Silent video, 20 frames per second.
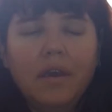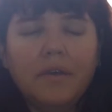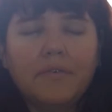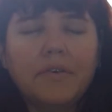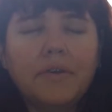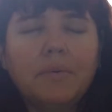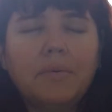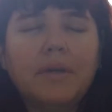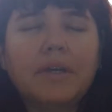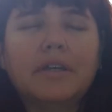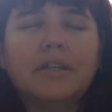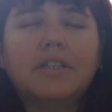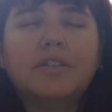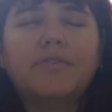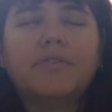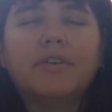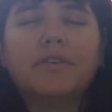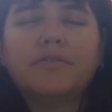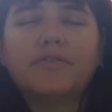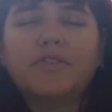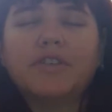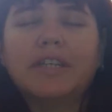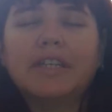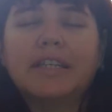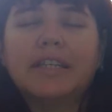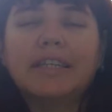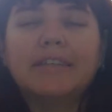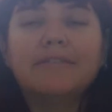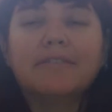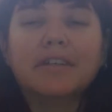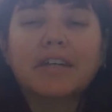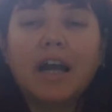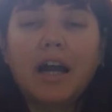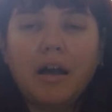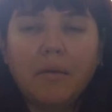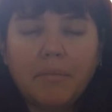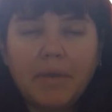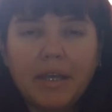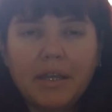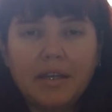If you wish, feel free to leave a
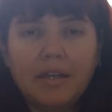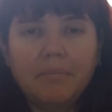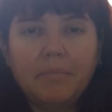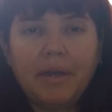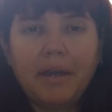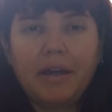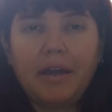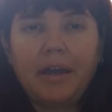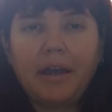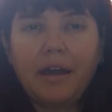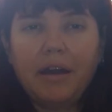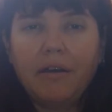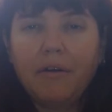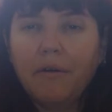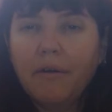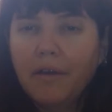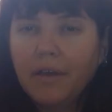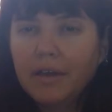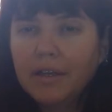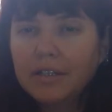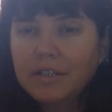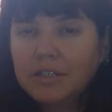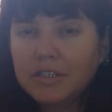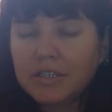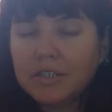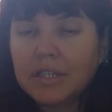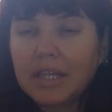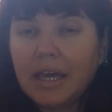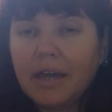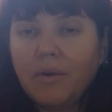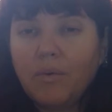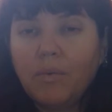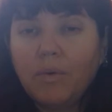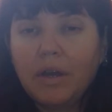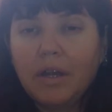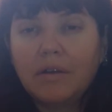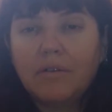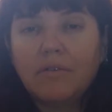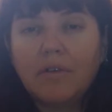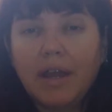comment about how just that
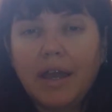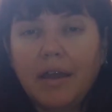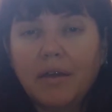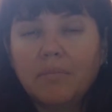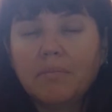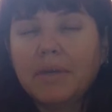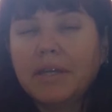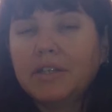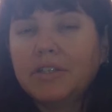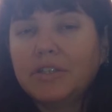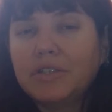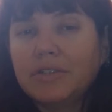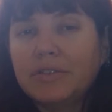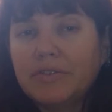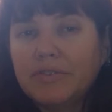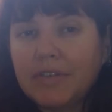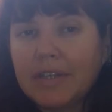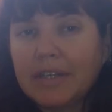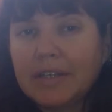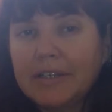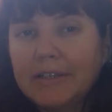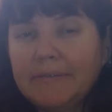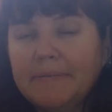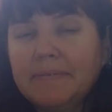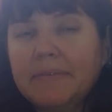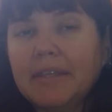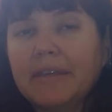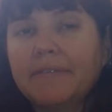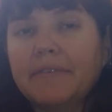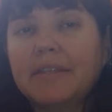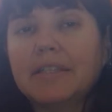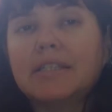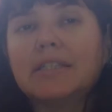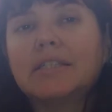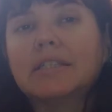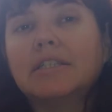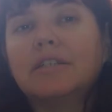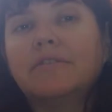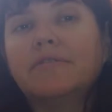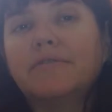one round made you feel. If this
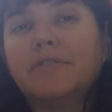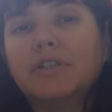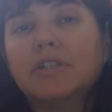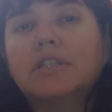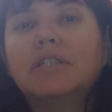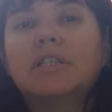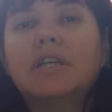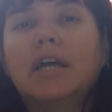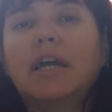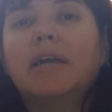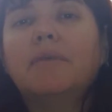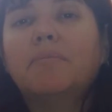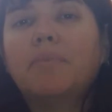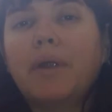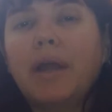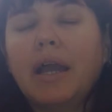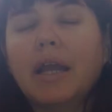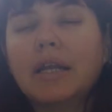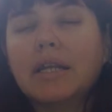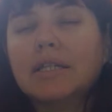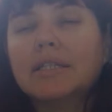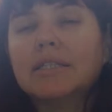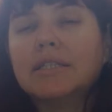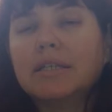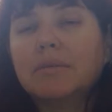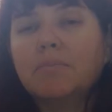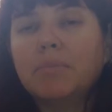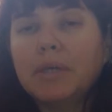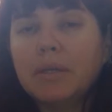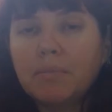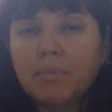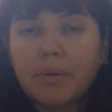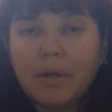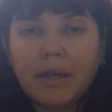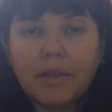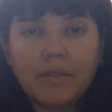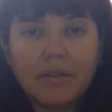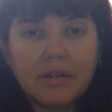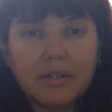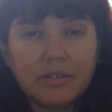is your first time practicing bee
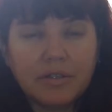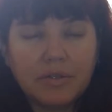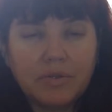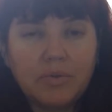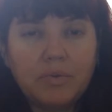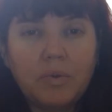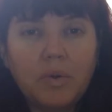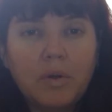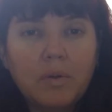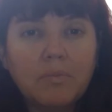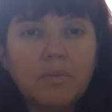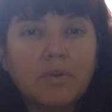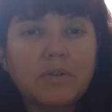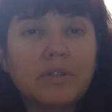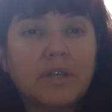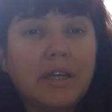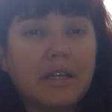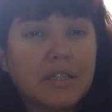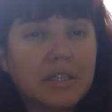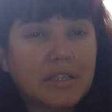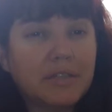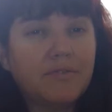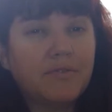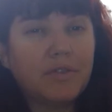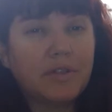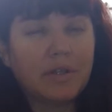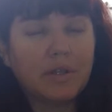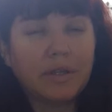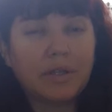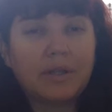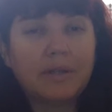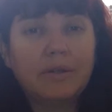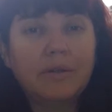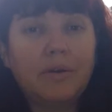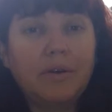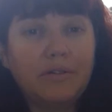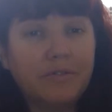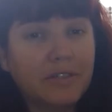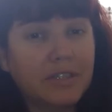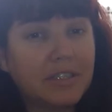breath, it is normal to actually feel a
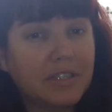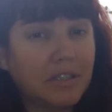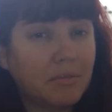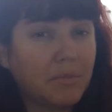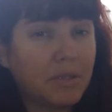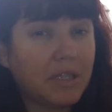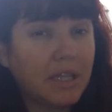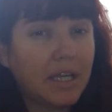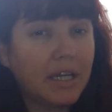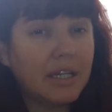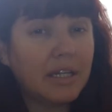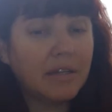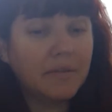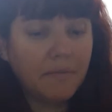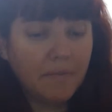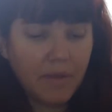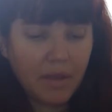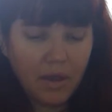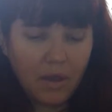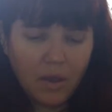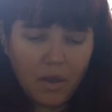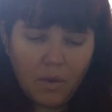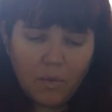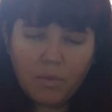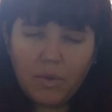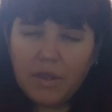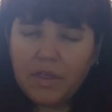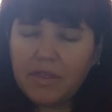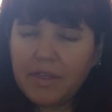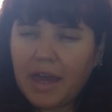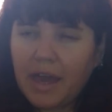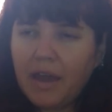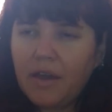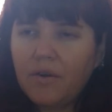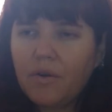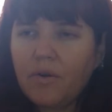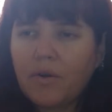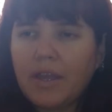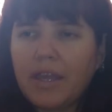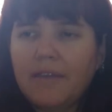little overstimulated with
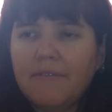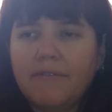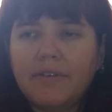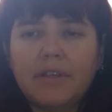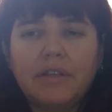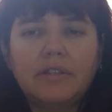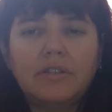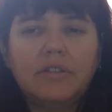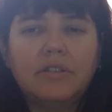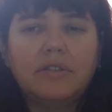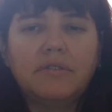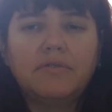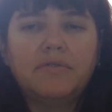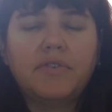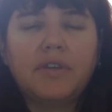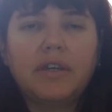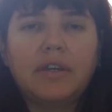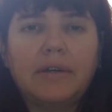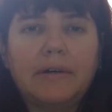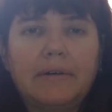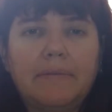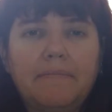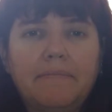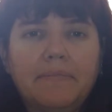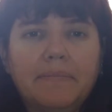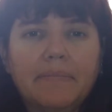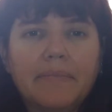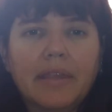that, or even to feel